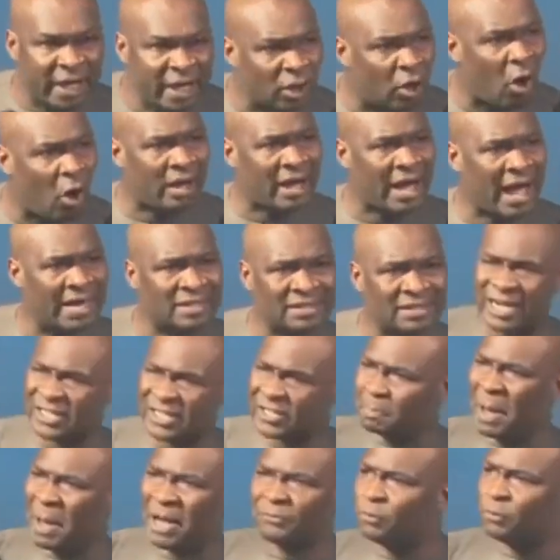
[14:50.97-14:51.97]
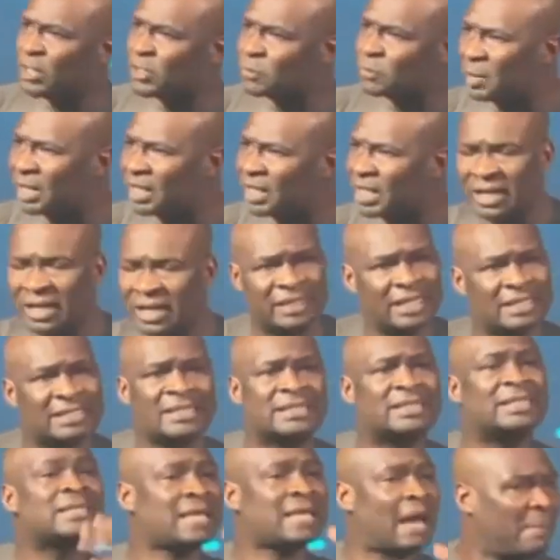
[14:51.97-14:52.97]
all kinds, respectfully speaking,
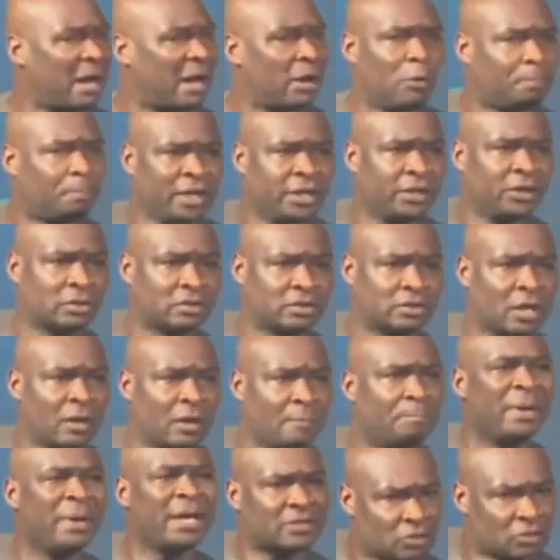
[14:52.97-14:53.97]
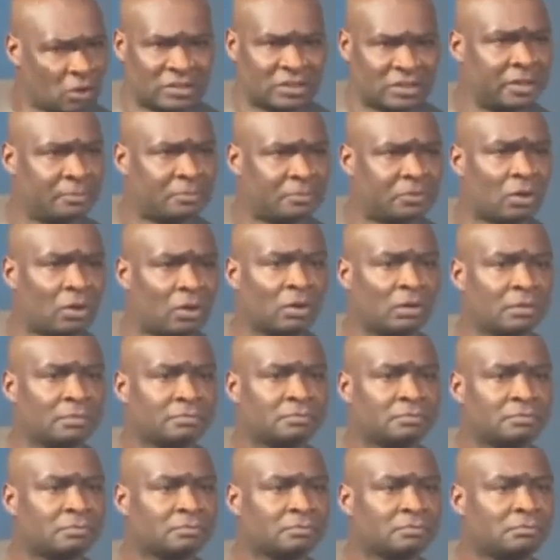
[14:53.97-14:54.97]
these are my opinions based on scripture.
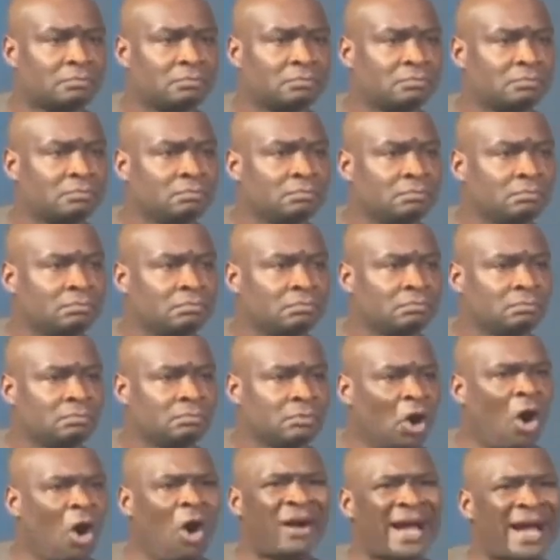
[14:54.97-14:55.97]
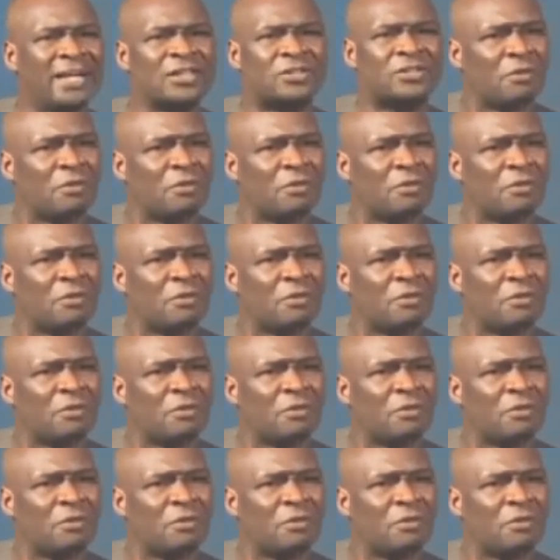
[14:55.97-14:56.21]
all kinds of